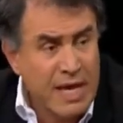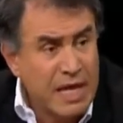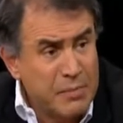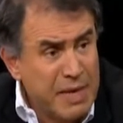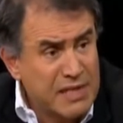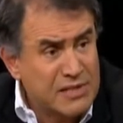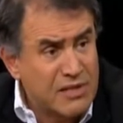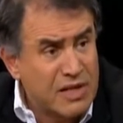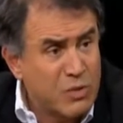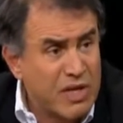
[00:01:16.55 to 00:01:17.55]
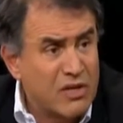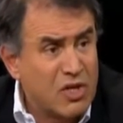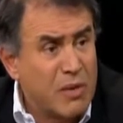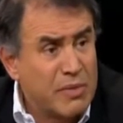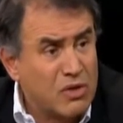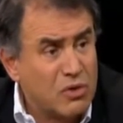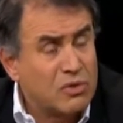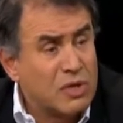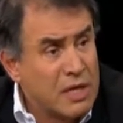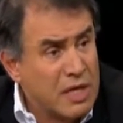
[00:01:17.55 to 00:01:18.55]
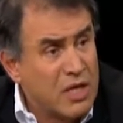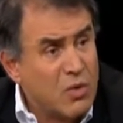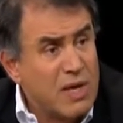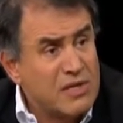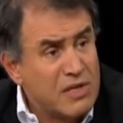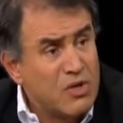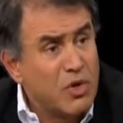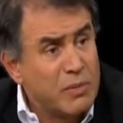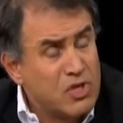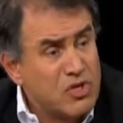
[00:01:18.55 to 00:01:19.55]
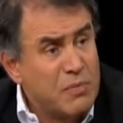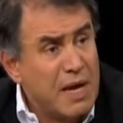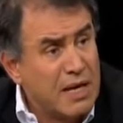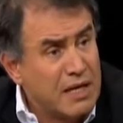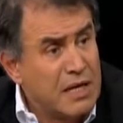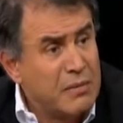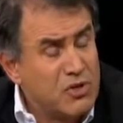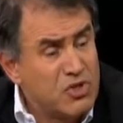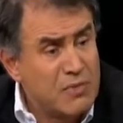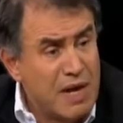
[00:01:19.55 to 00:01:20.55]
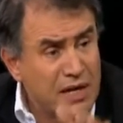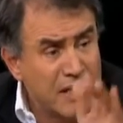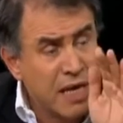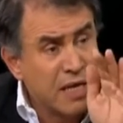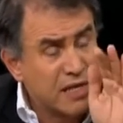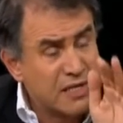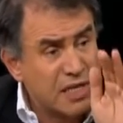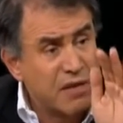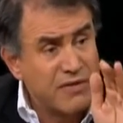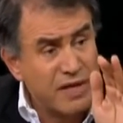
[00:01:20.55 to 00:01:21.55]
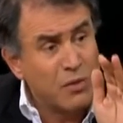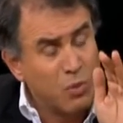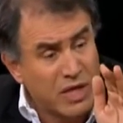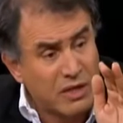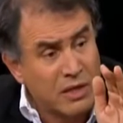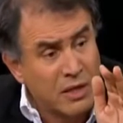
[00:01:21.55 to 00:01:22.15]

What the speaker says: and Main Street, where economic growth in US, in Europe, in Japan, in emerging market is still very weak.